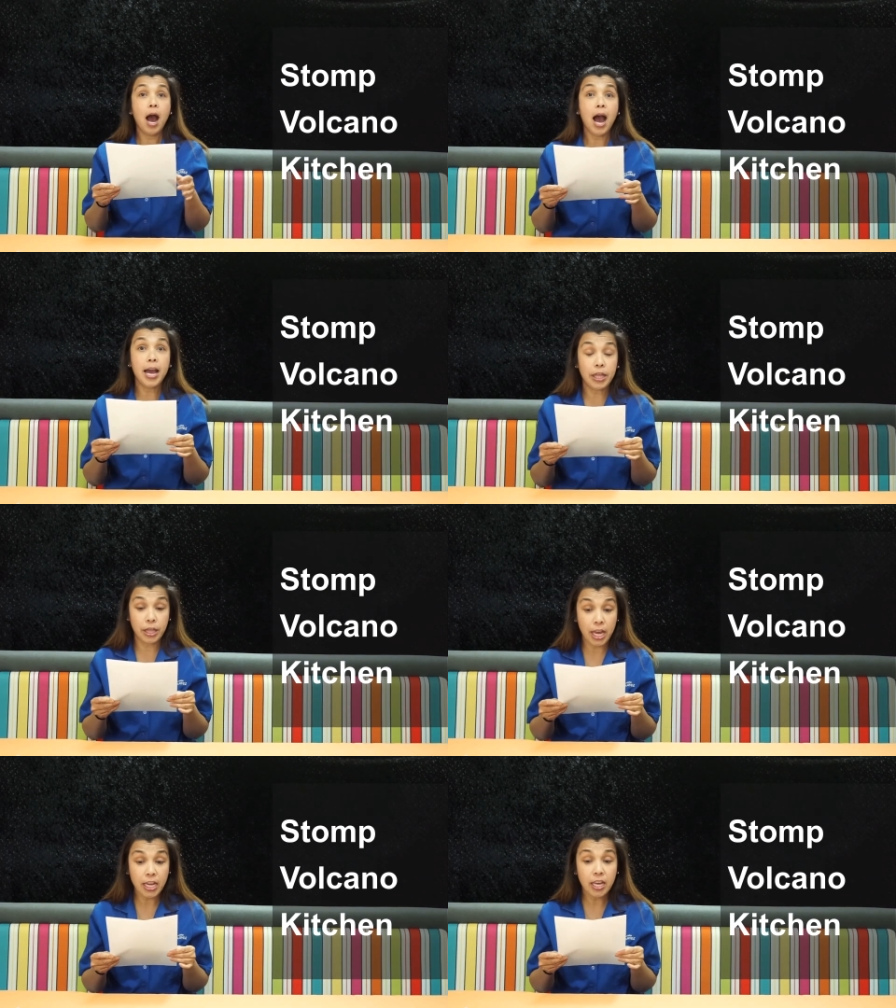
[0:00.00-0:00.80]
I
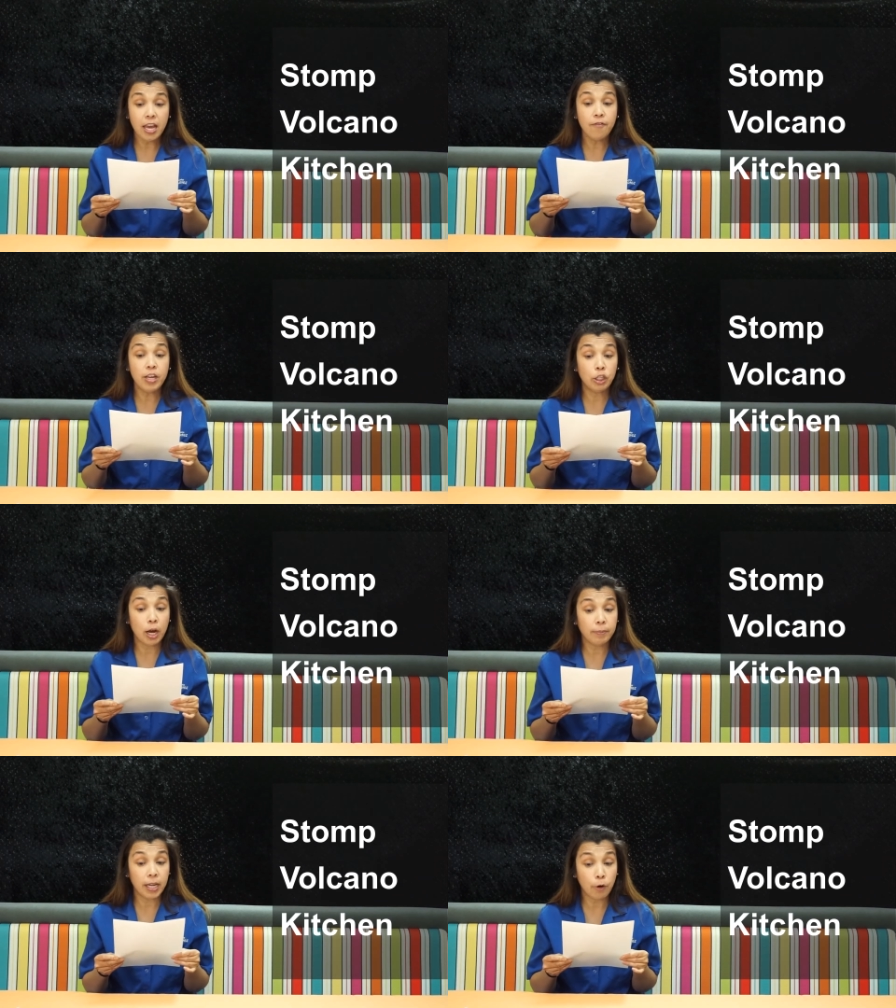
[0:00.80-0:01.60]
think if he
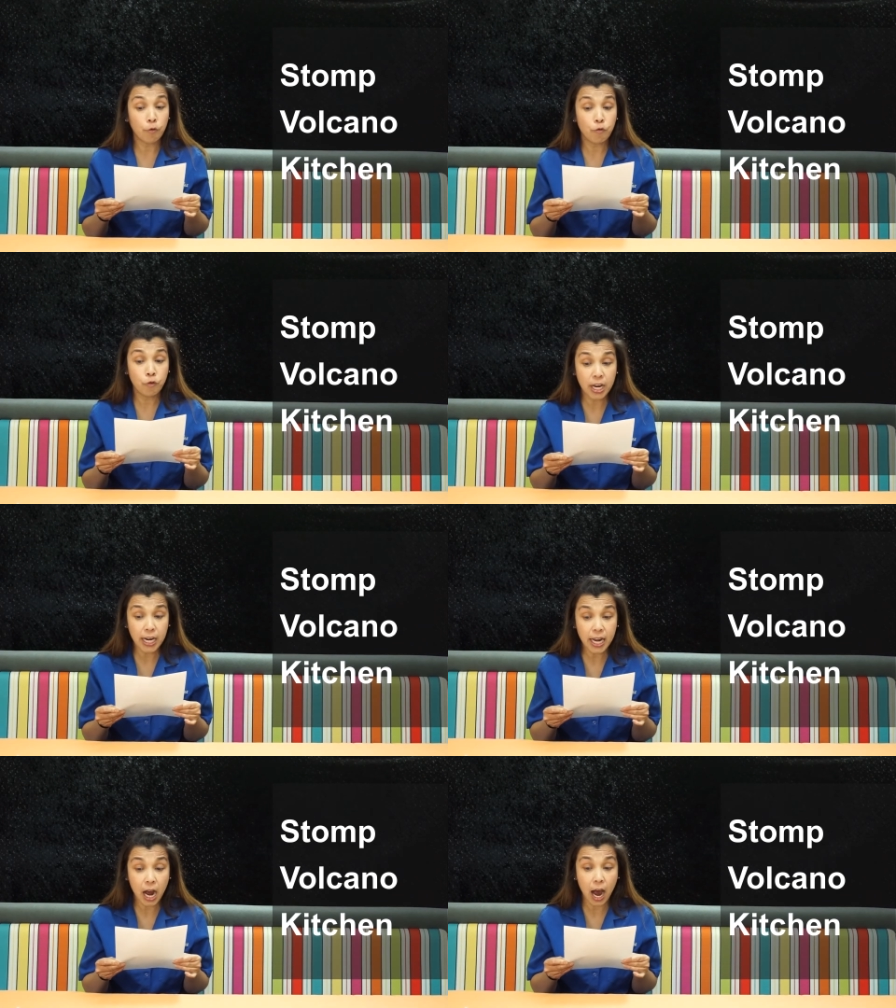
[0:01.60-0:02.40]
jumped down
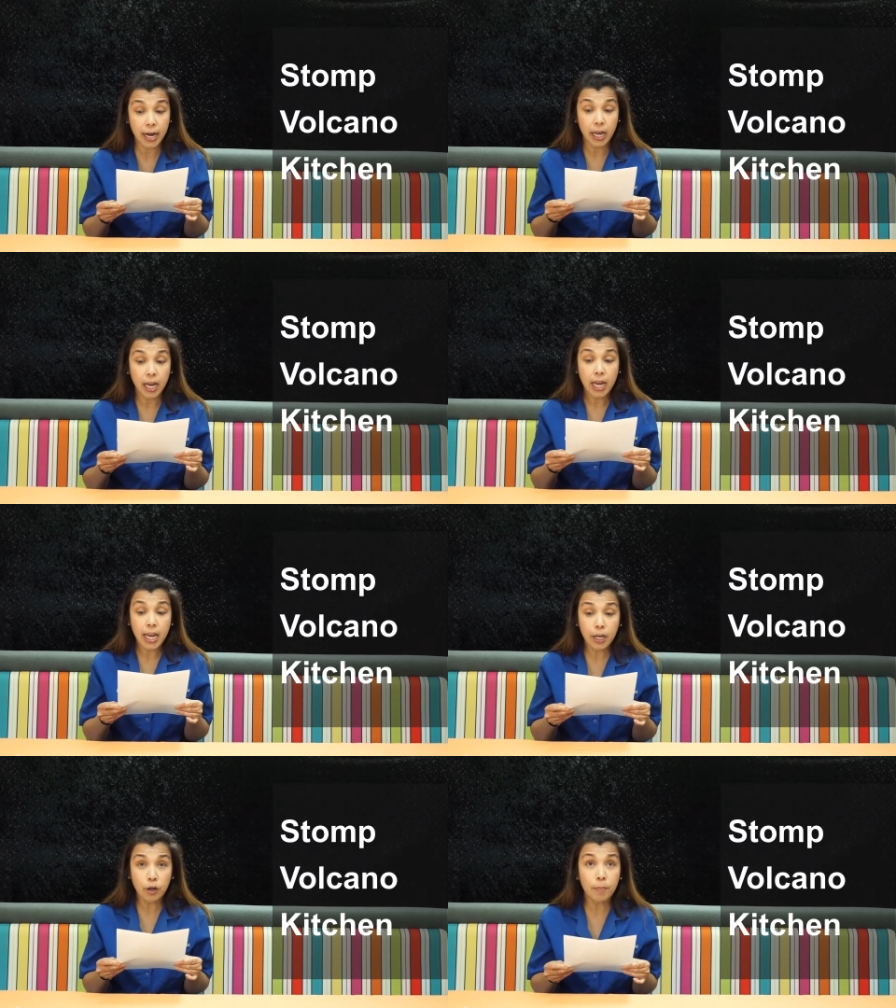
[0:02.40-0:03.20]
really hard,
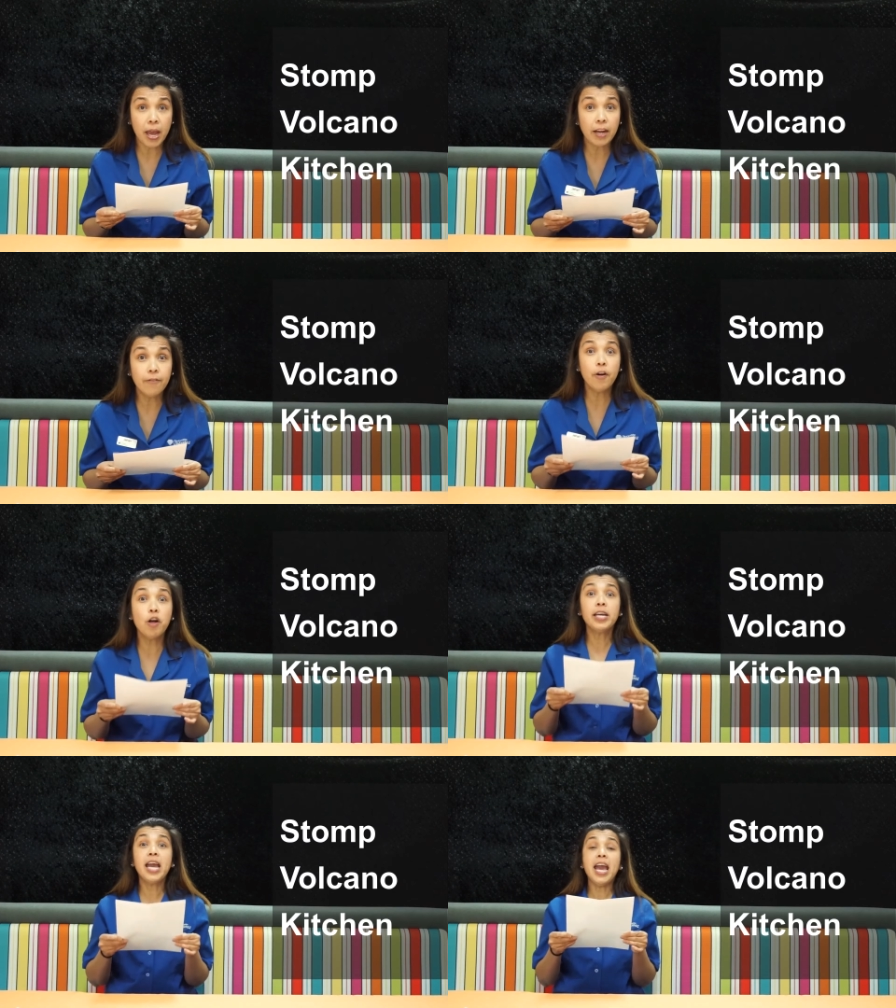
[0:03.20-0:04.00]
he could make a
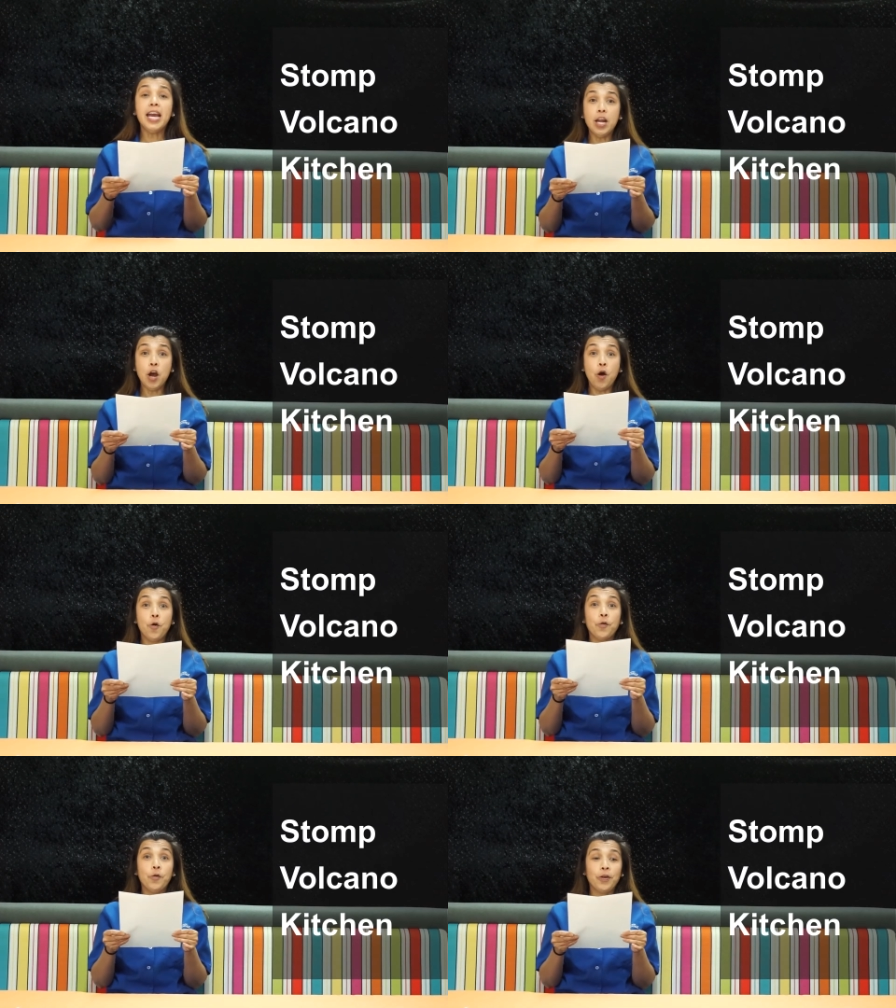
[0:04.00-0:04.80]

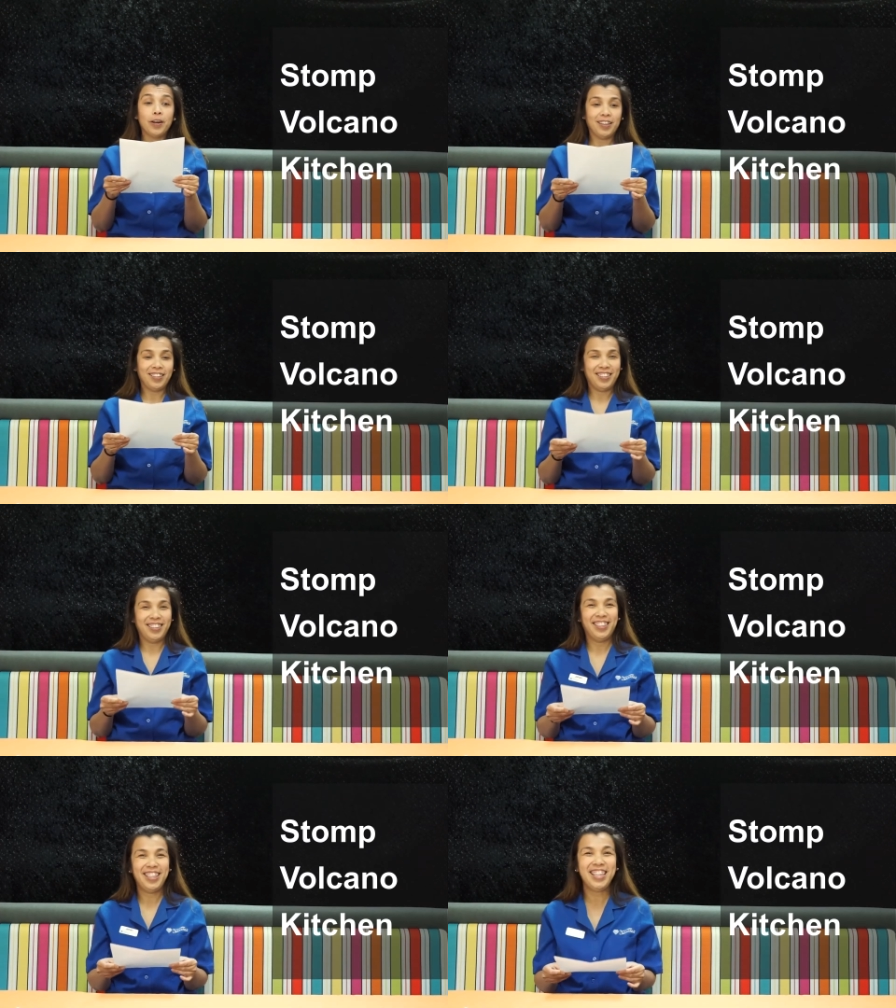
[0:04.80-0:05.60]
volcano!
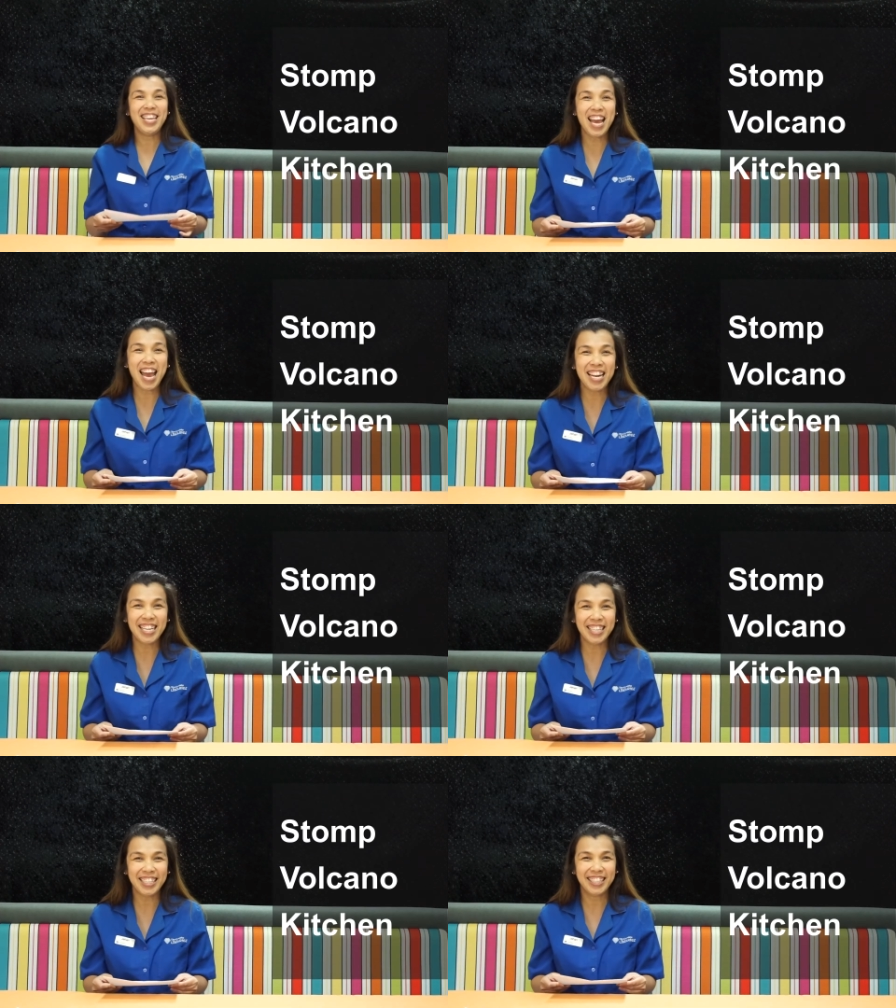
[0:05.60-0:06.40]
The end.